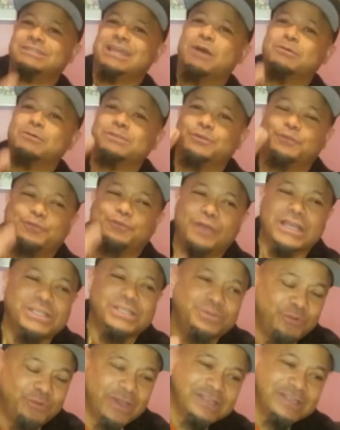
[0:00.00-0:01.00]
was the Fresh
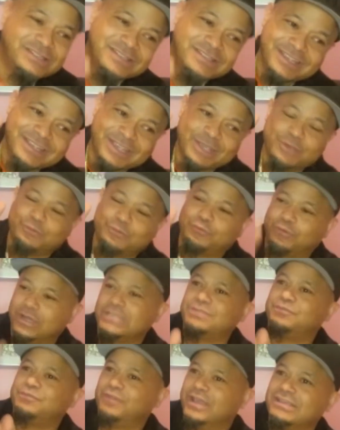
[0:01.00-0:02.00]

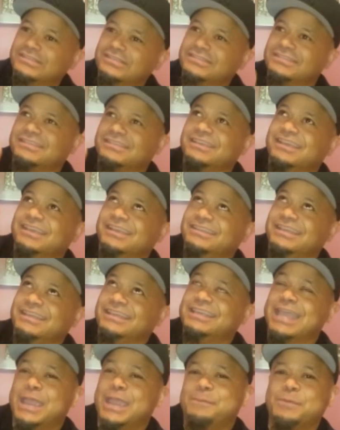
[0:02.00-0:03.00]
Fest that
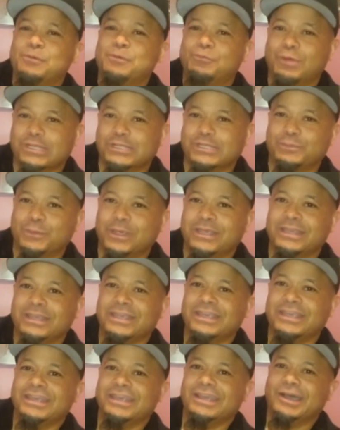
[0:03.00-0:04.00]
came to Richmond.
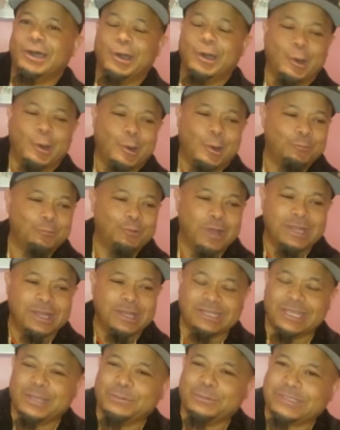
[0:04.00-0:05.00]
Run
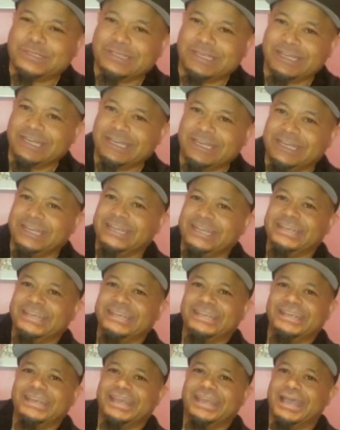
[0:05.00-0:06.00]
DMC,
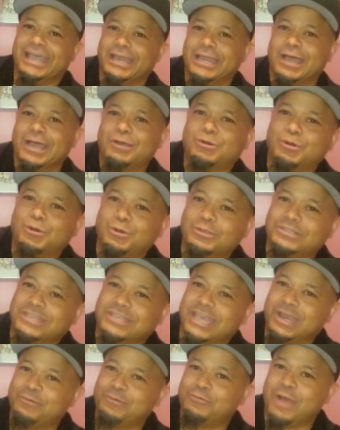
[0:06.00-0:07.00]
LL Cool J,
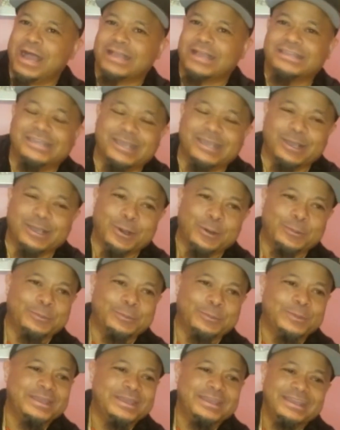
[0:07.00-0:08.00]
Rakim,
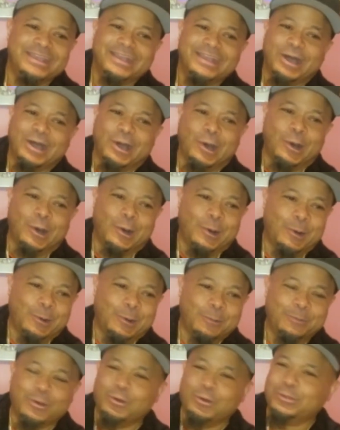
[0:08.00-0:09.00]

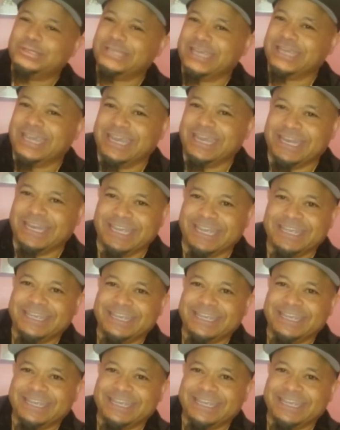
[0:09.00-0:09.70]
Houdini.